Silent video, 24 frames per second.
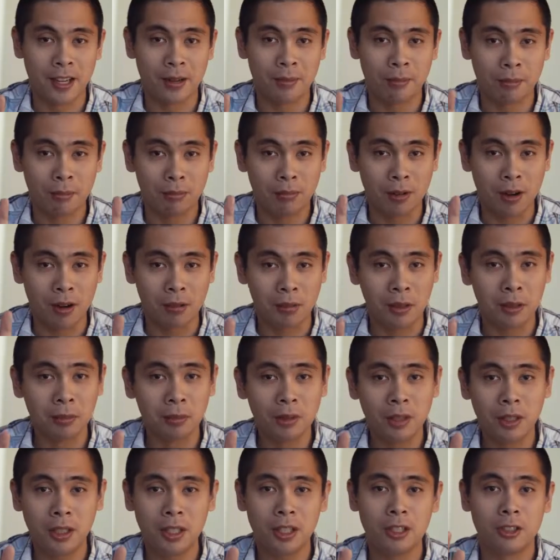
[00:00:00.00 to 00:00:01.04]
and
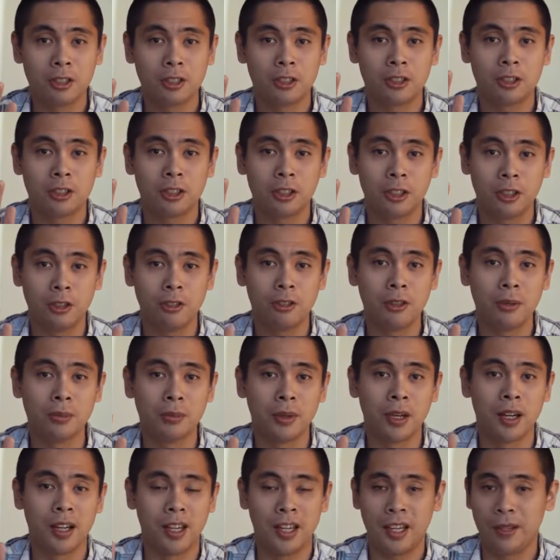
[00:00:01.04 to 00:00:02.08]
probably skewed
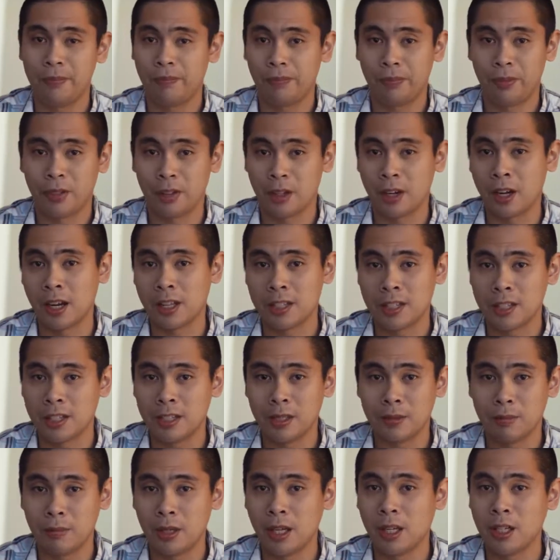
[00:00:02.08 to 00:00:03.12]
my thoughts
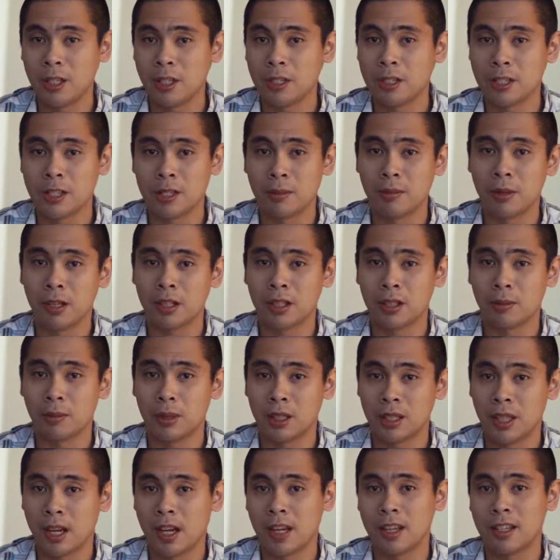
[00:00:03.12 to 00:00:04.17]
and opinions about the
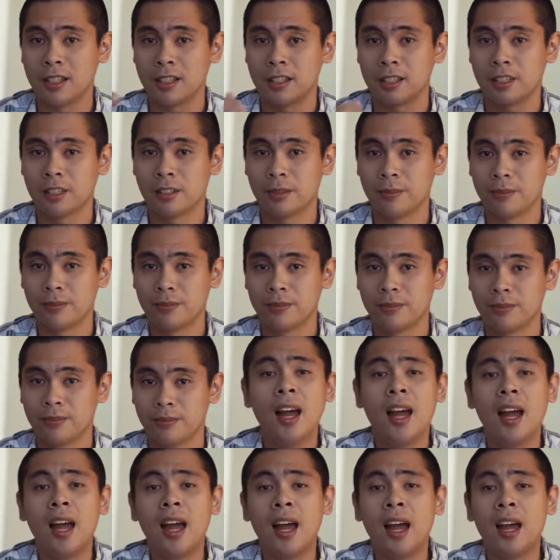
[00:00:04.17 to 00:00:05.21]
Matias.
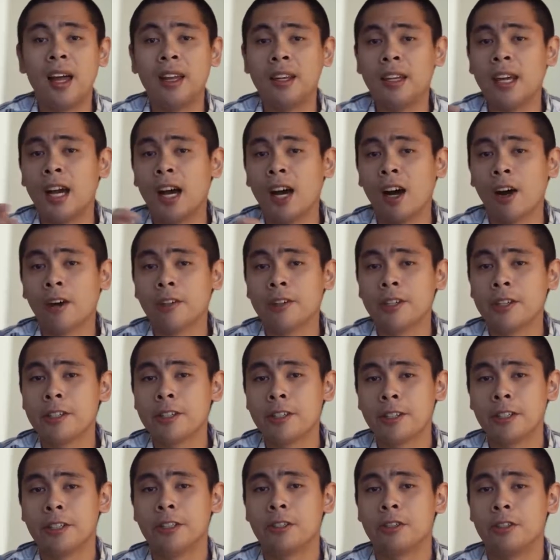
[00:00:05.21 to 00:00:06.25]
And now
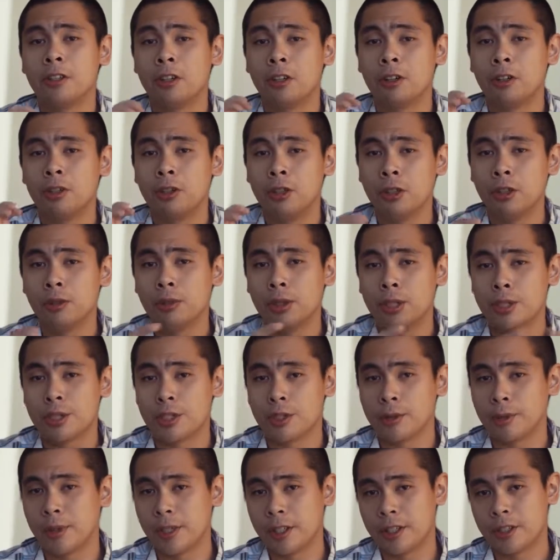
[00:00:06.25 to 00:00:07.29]
this is their
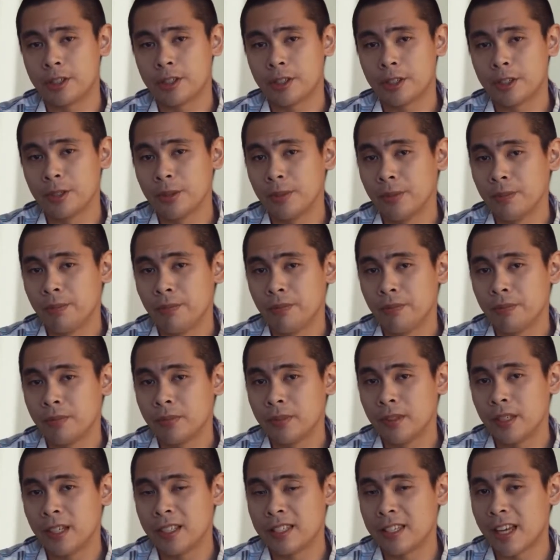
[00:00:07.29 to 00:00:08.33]
newest switch.
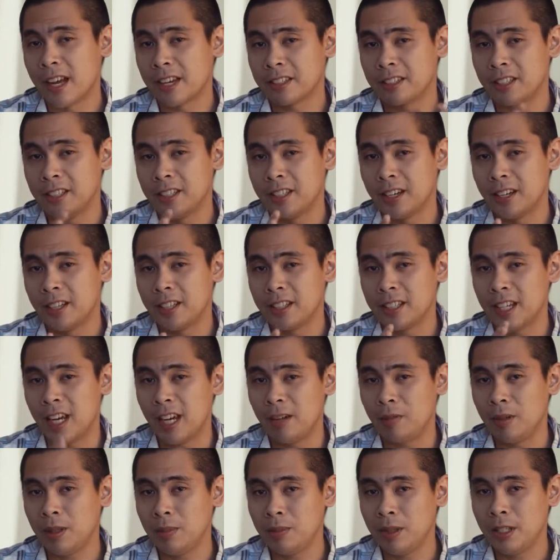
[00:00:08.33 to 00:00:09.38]
It's actually not a
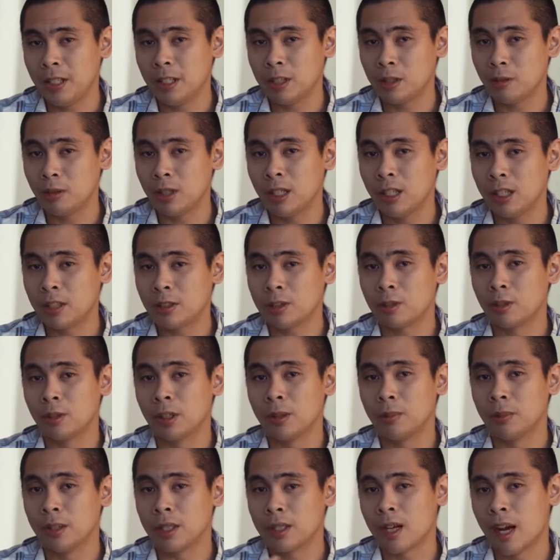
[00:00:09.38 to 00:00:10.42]
KBP switch
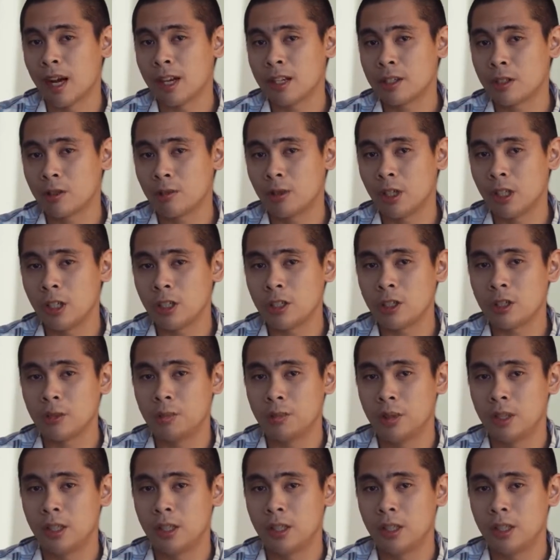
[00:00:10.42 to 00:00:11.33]
or a Matias switch,